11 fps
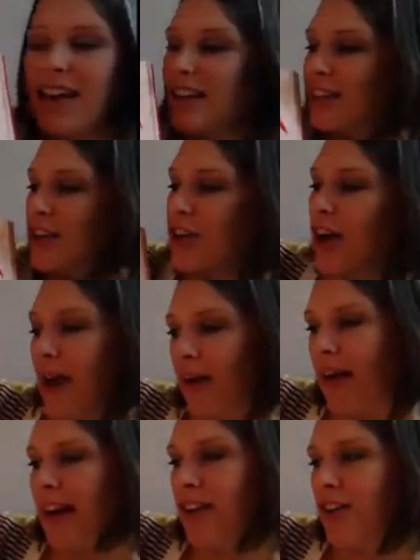This is a great
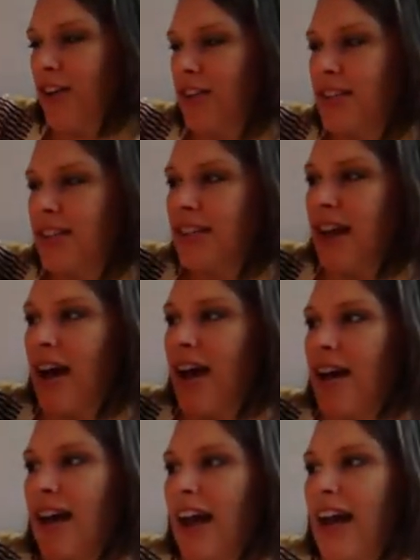way to introduce
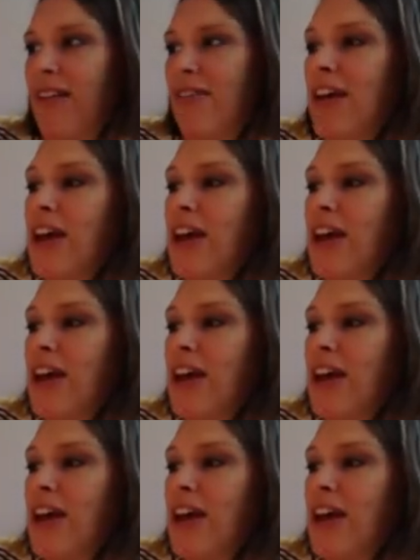kind of